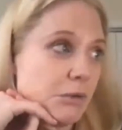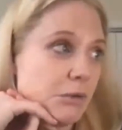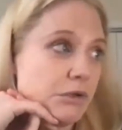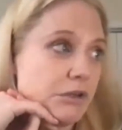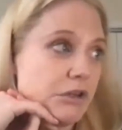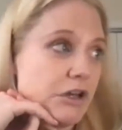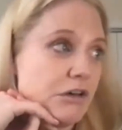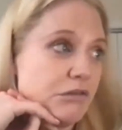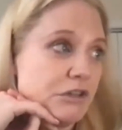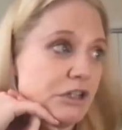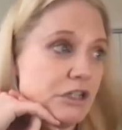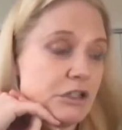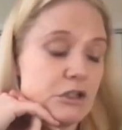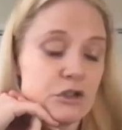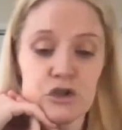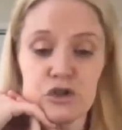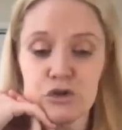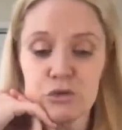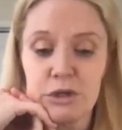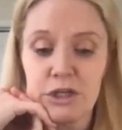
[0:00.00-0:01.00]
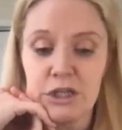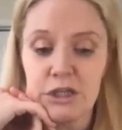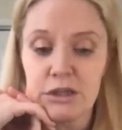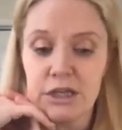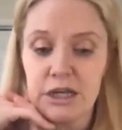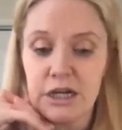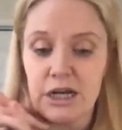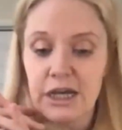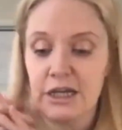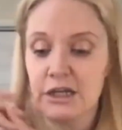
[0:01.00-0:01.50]
would love an instrument
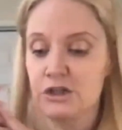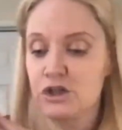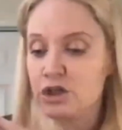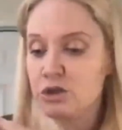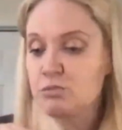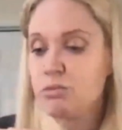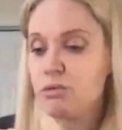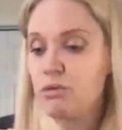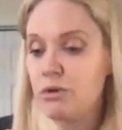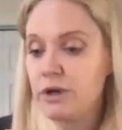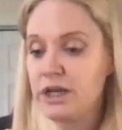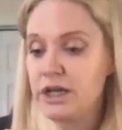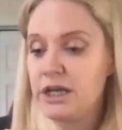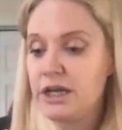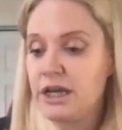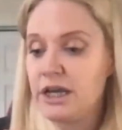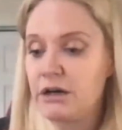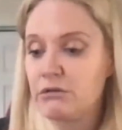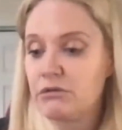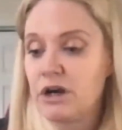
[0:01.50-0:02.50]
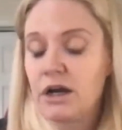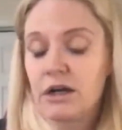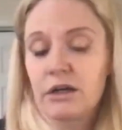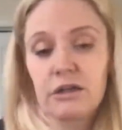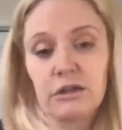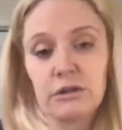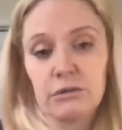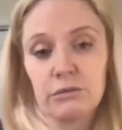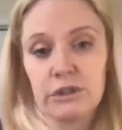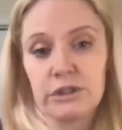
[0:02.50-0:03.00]
that I could just point it at a rock
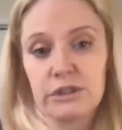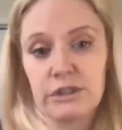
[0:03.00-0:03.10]
and it would